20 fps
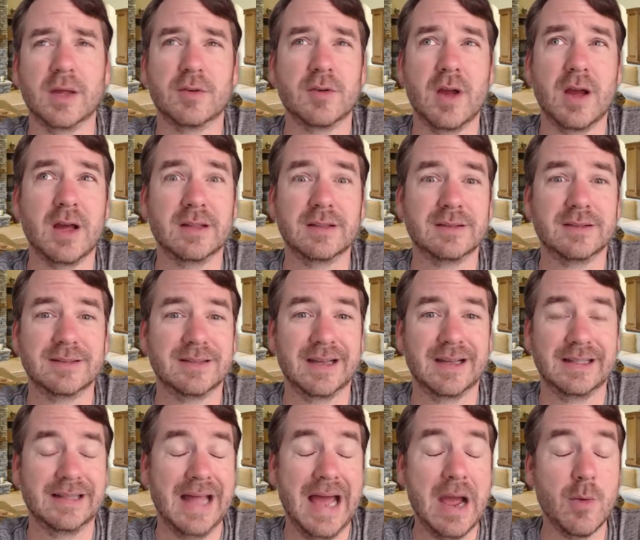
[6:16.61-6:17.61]
They're not
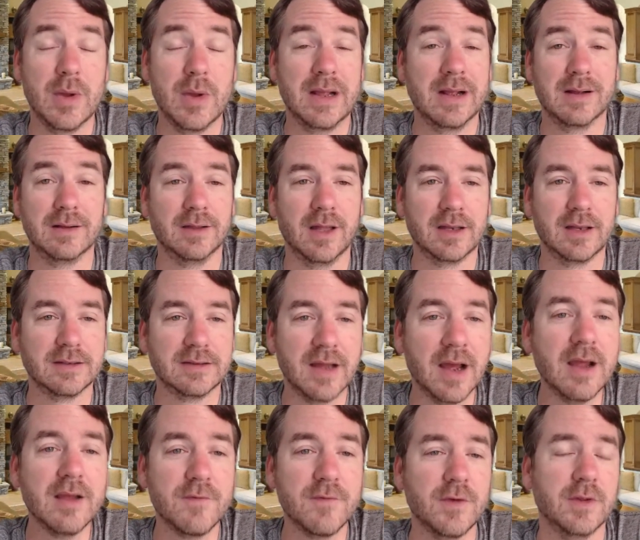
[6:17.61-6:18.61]
allowing a lot of
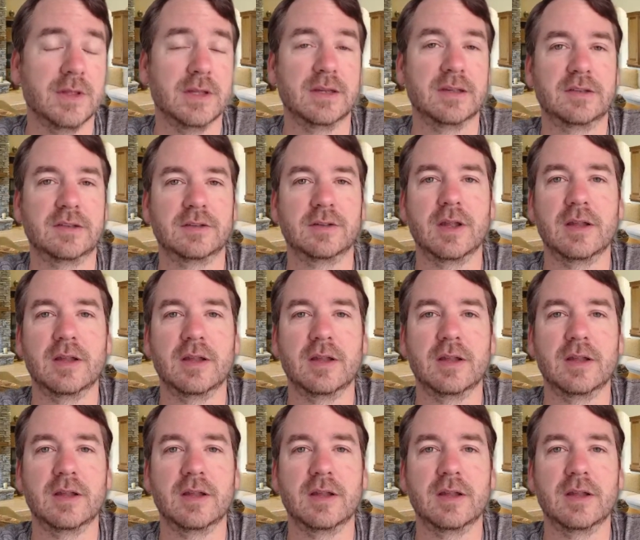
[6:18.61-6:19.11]
time for this.